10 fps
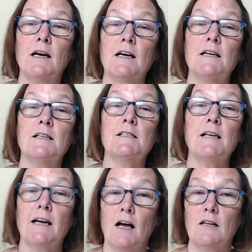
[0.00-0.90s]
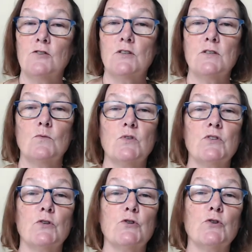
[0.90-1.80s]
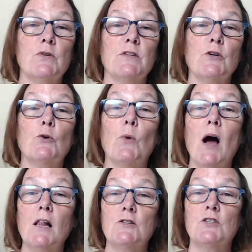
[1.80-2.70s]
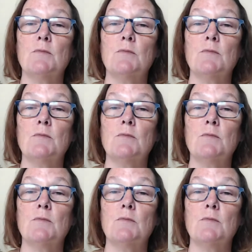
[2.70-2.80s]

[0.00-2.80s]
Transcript: a psychologist and researcher in the neurology